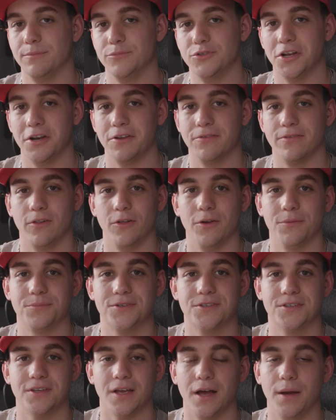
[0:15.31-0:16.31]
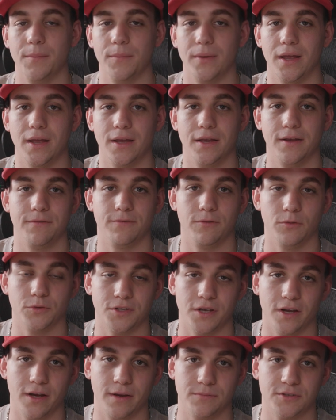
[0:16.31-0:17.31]
I'm Johnny Phillips. I'm a
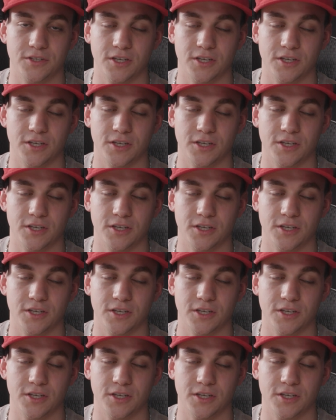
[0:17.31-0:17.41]
full-time